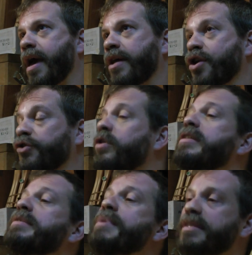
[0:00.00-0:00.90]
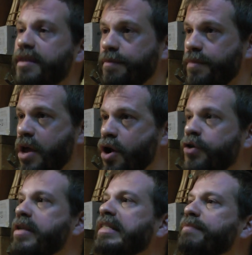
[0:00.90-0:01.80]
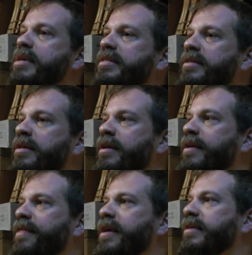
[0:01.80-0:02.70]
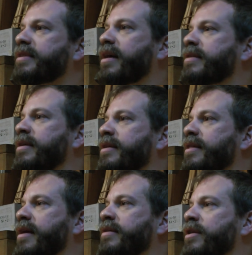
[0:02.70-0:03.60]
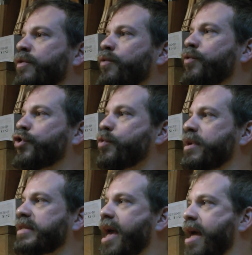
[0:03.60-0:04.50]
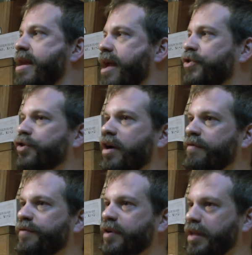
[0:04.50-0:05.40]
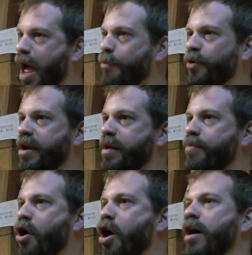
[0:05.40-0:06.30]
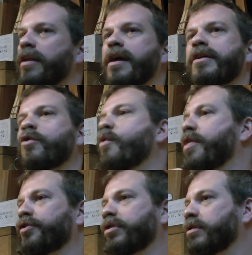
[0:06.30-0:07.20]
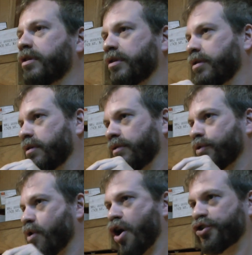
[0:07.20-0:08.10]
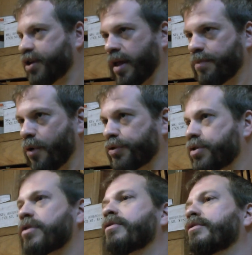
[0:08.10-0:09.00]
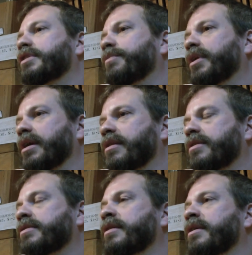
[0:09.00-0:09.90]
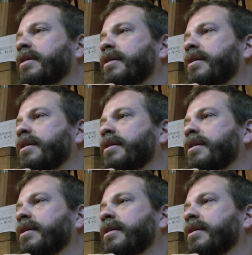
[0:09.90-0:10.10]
and not to dismiss them, and not to dismiss things that humans and nature have collaborated upon, like a weathered garage sale poster or something like this.